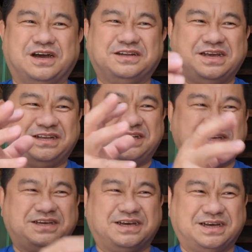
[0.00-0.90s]
on
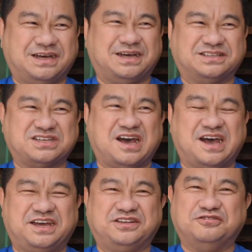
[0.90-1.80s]
any
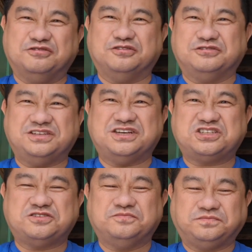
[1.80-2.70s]
Thai noodle
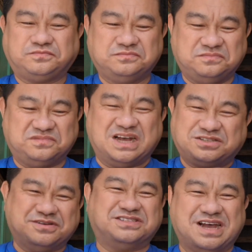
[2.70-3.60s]
dish?
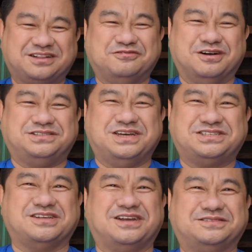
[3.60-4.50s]
That's exactly what it
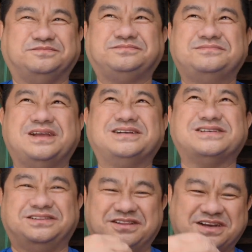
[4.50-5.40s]
tastes like. It has
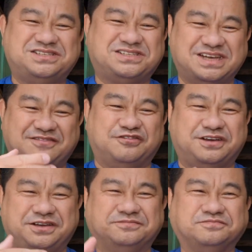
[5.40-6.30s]
that nice
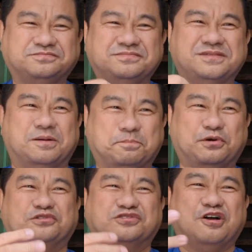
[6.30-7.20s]
savory
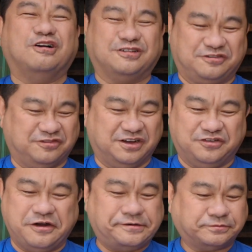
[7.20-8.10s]
burned garlic
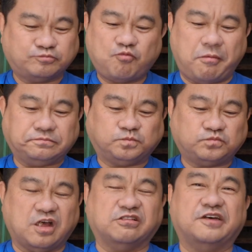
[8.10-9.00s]
flavor.
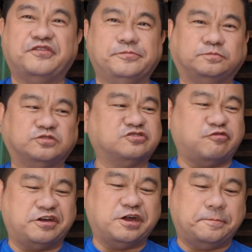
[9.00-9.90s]
I love it. It was
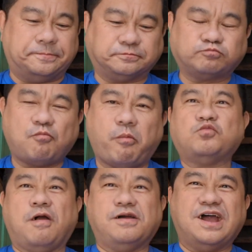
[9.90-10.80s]
very good.
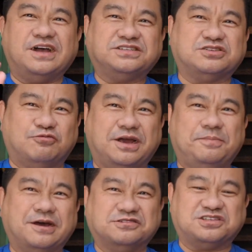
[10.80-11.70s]
It has the right
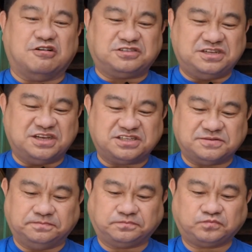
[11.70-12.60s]
amount of saltiness